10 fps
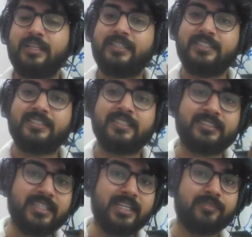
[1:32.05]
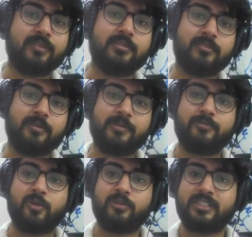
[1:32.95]
These 16 web
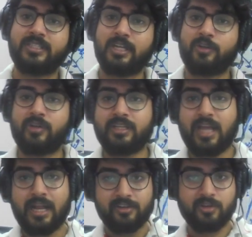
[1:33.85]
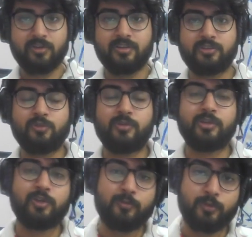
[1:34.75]
development projects that you can add to your resume,
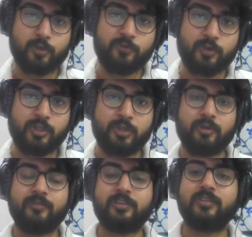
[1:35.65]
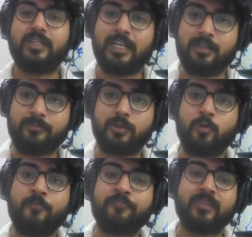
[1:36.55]
to your portfolio, which will help
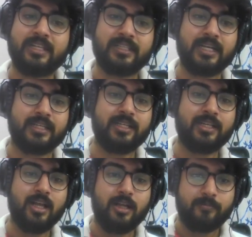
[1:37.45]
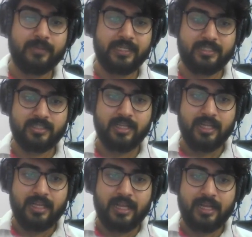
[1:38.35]
you in getting placed.
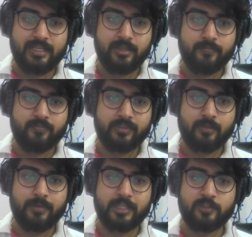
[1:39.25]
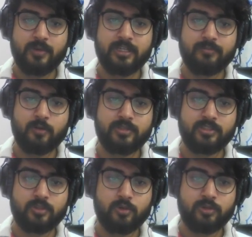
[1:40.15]
And the best part about
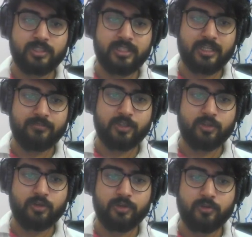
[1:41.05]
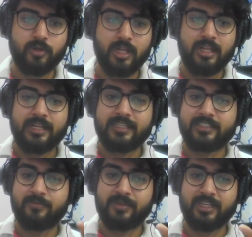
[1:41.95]
this course, let me show you, is
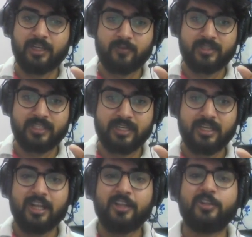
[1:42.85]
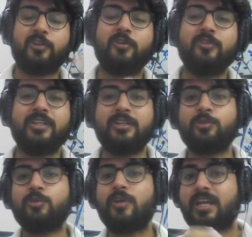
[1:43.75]
the prerequisite. So you don't need to
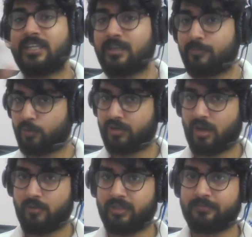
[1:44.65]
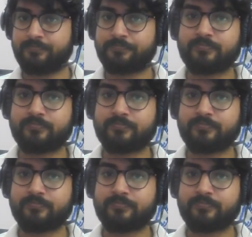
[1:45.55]
know any programming.